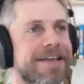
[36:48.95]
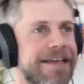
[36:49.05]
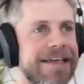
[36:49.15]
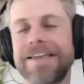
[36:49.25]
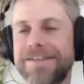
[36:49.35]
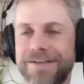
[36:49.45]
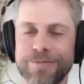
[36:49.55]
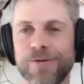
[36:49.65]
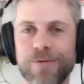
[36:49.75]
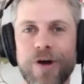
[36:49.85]
He's the
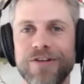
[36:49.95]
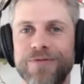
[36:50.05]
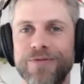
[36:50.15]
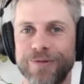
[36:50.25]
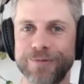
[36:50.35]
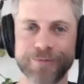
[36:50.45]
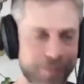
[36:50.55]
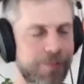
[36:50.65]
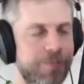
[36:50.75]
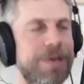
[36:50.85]
most wonderful
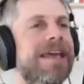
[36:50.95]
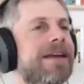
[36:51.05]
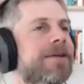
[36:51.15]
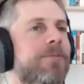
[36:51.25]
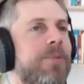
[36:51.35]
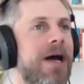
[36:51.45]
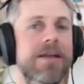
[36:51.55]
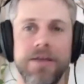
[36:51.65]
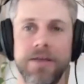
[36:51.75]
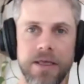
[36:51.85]
being, but
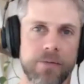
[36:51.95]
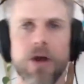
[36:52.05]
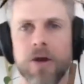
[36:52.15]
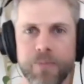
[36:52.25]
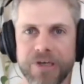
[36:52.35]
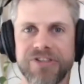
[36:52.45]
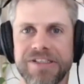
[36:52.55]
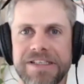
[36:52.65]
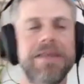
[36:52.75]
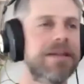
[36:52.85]
he won't go brush his
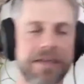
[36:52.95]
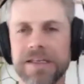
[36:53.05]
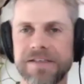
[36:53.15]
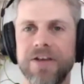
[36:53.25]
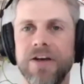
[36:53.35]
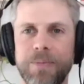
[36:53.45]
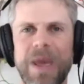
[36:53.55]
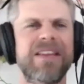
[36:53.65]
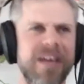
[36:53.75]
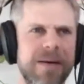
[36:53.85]
teeth and he needs to go to
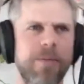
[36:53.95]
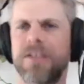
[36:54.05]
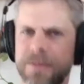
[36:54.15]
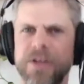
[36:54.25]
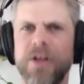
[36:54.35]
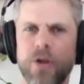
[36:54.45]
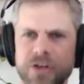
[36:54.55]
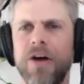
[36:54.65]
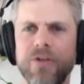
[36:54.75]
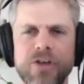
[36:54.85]
bed. Come on
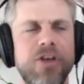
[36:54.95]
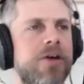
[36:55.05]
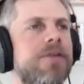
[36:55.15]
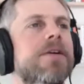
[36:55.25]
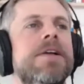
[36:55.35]
you go.